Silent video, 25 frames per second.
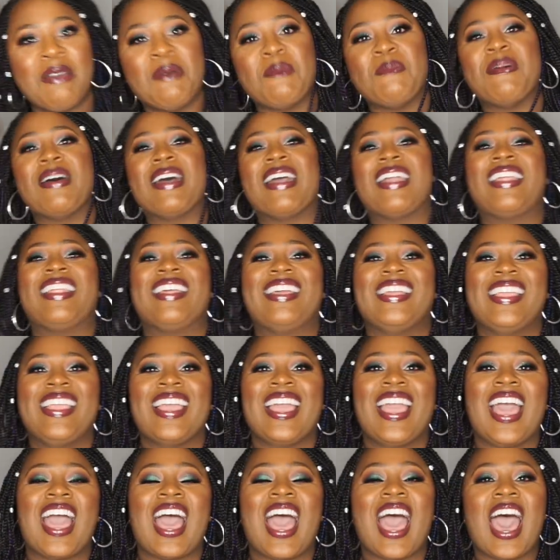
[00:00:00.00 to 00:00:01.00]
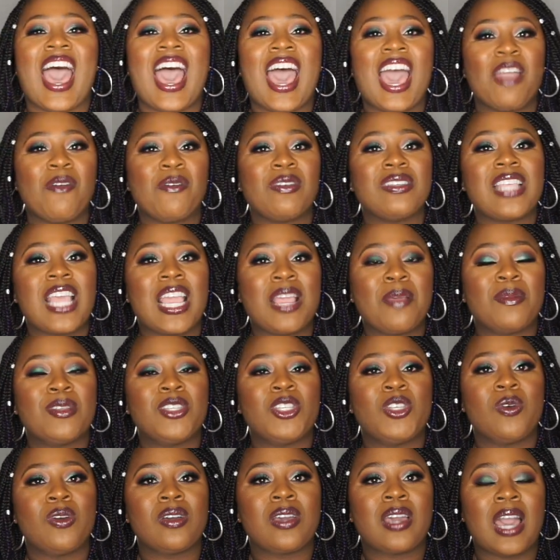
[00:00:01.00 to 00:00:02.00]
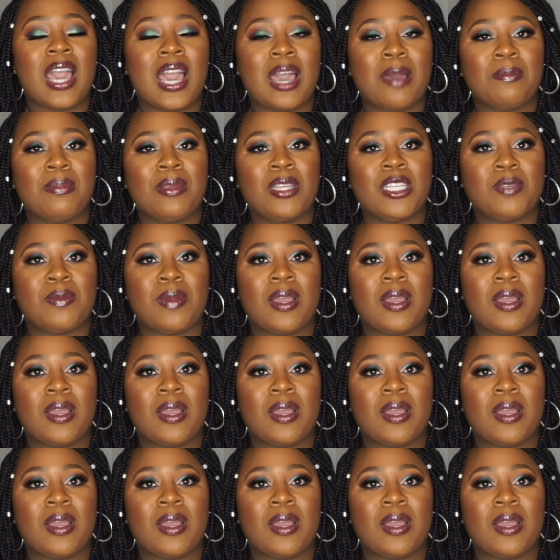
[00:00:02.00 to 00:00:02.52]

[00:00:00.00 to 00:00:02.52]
But I was able to accomplish